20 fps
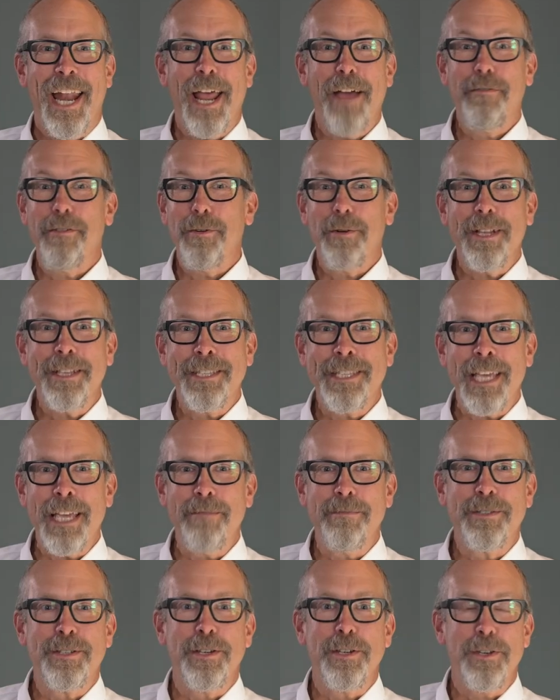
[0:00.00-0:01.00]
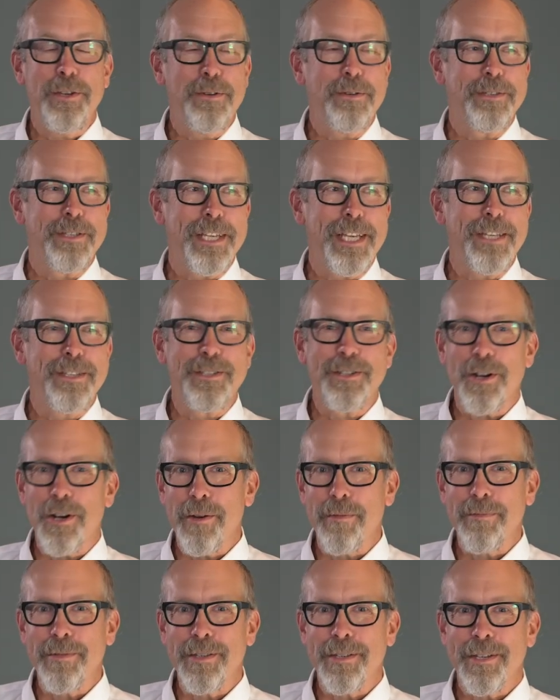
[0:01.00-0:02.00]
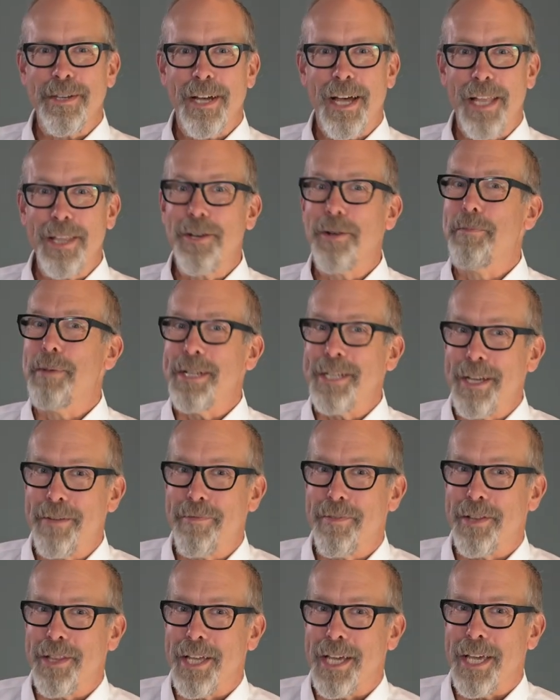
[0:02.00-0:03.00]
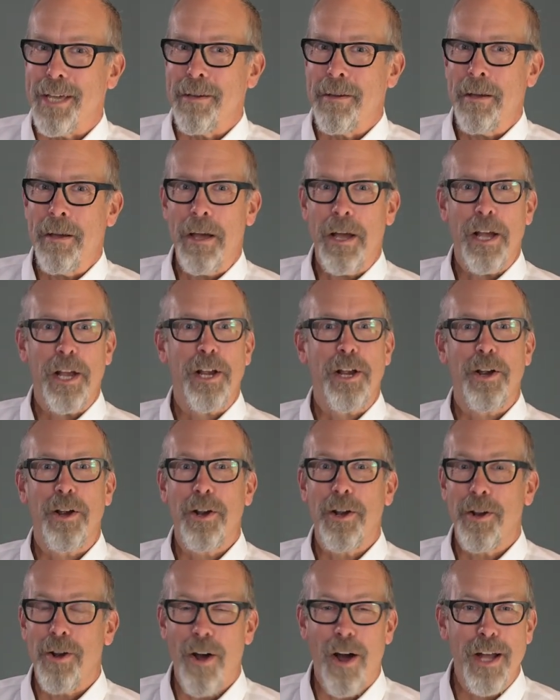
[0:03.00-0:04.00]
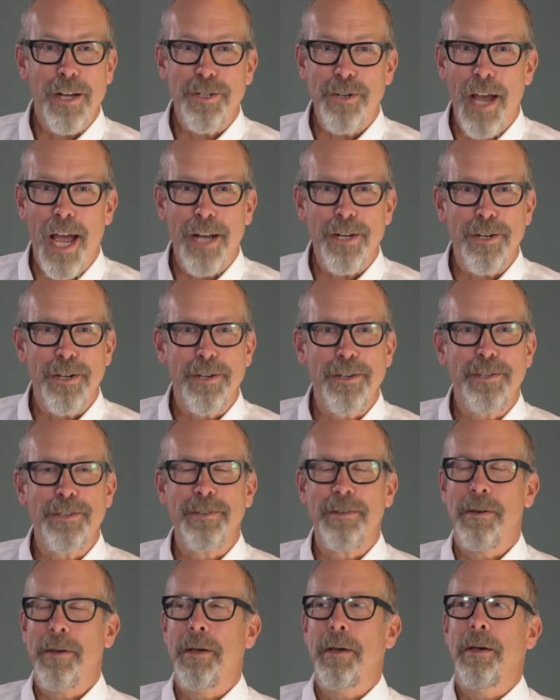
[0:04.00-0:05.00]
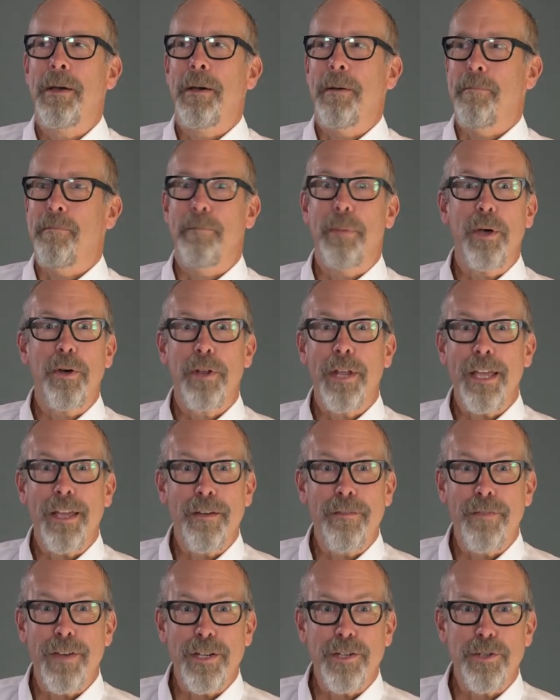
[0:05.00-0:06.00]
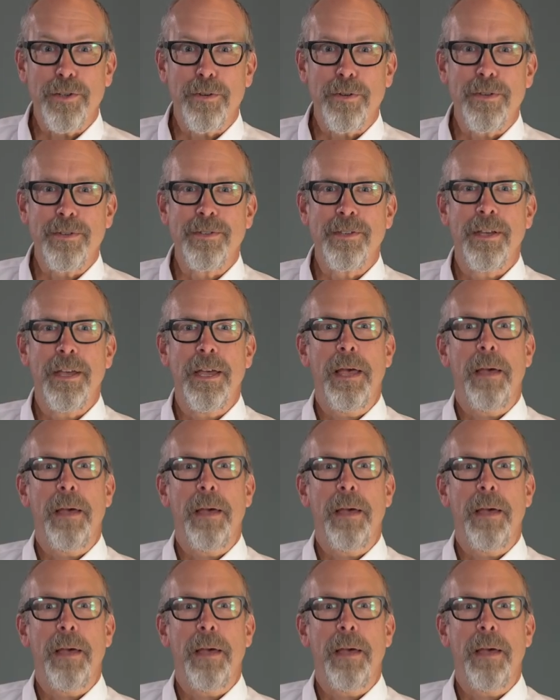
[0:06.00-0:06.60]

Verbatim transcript: and everyone seems to use these terms a little bit differently. Contractors, building officials,